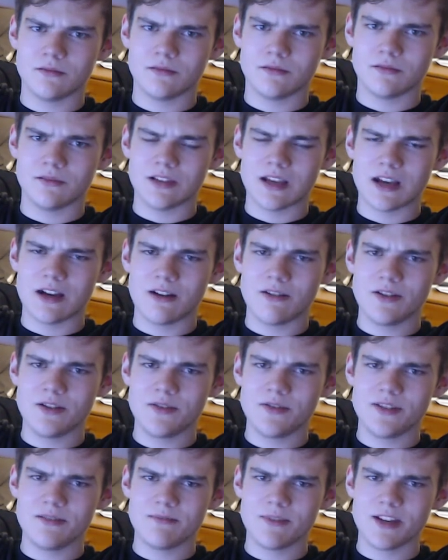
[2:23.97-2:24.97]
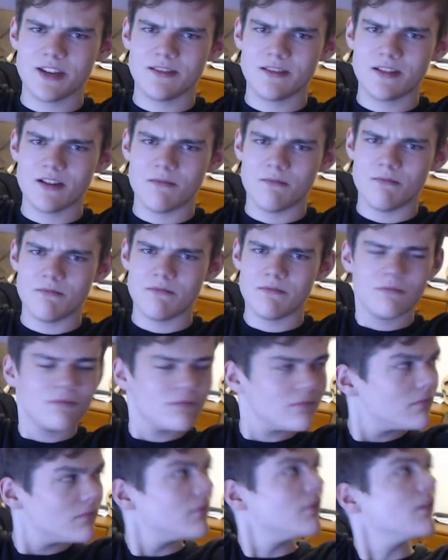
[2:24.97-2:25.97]
How can you see my thumb?
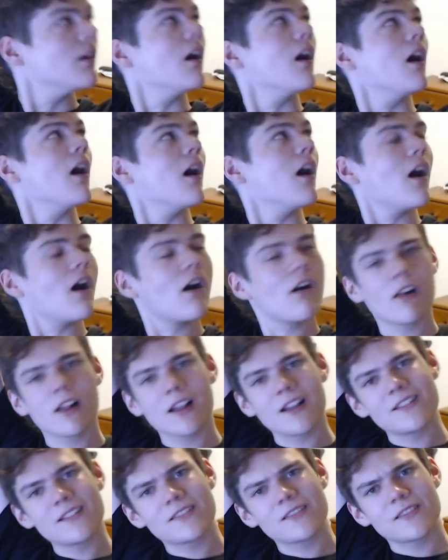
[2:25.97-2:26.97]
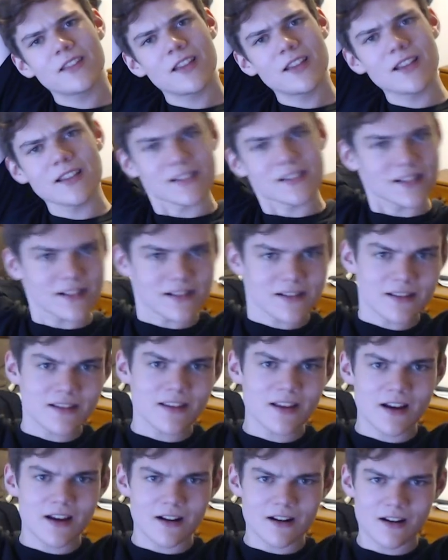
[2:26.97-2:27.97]
Oh, I guess that's
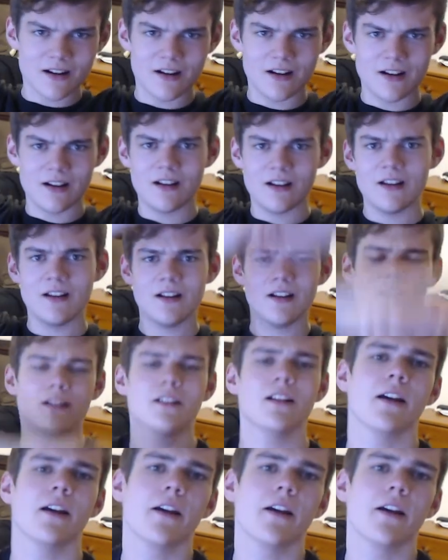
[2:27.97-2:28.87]
there, huh? Okay,